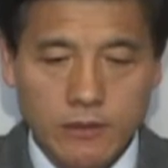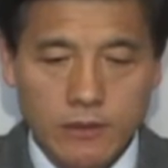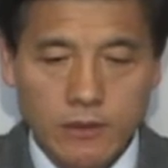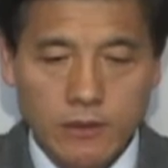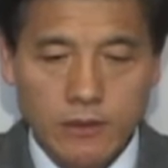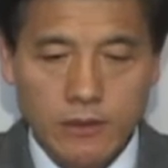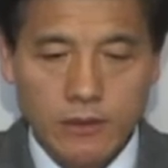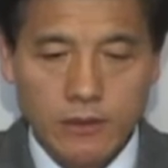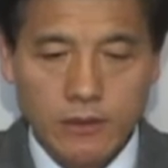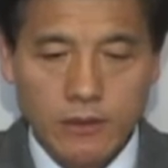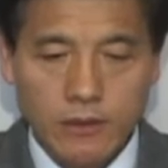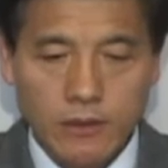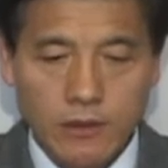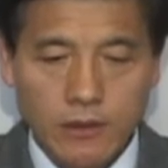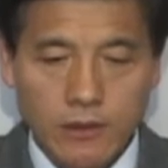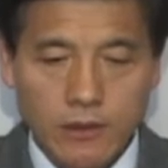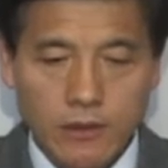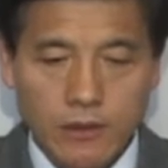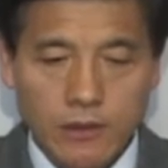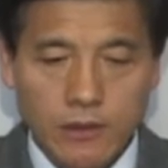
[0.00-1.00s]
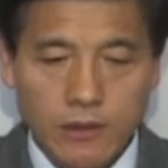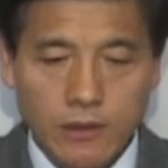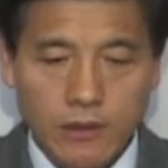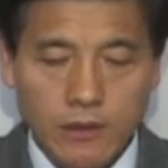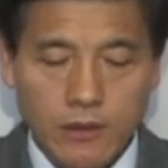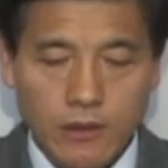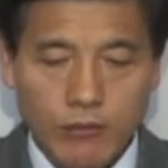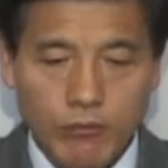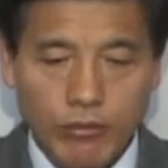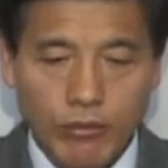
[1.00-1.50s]
that you
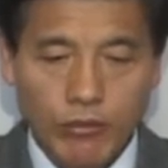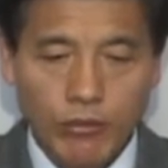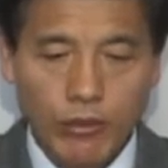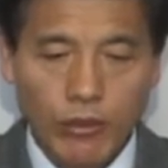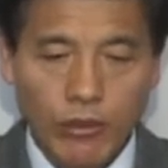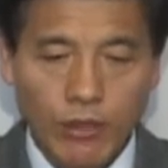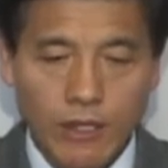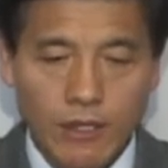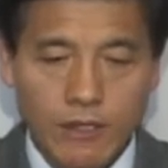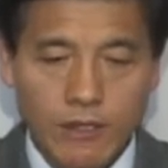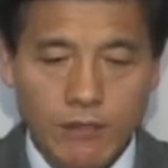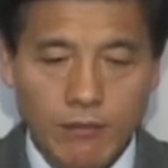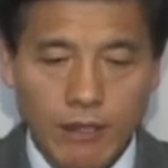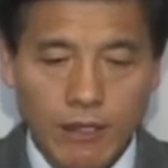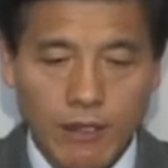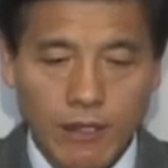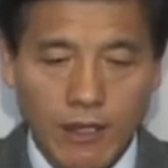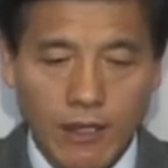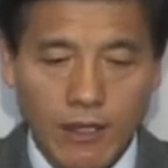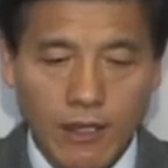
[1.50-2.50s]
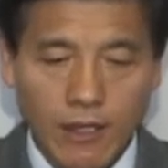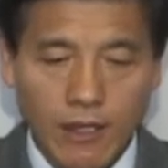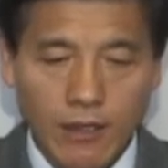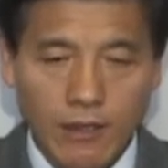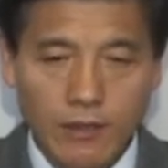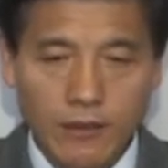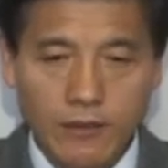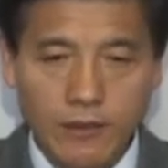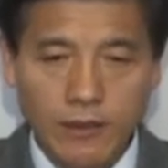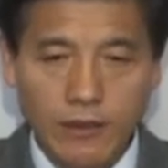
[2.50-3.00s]
participate in the
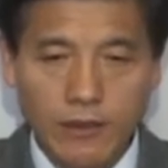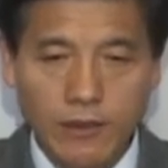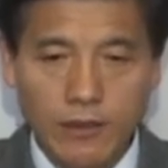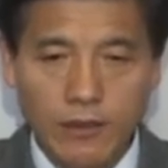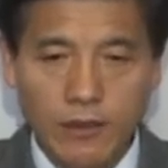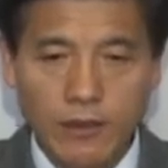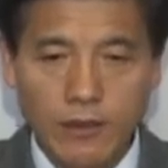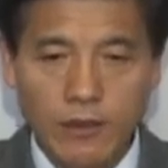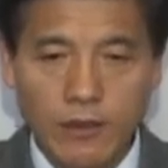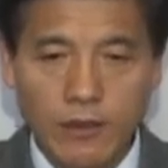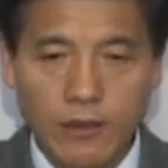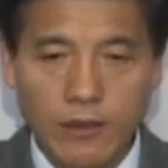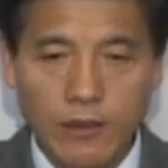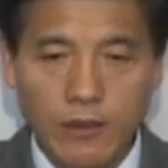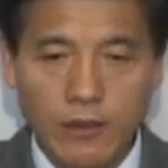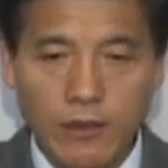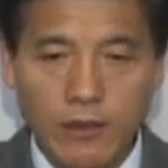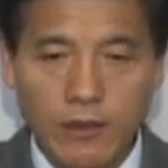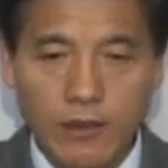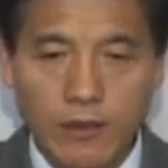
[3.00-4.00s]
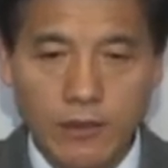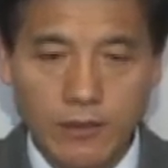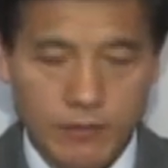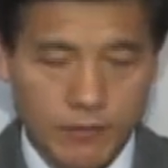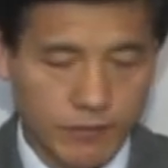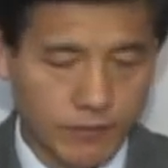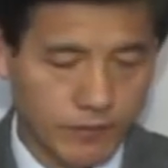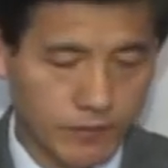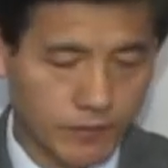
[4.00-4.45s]
sufferings of Christ,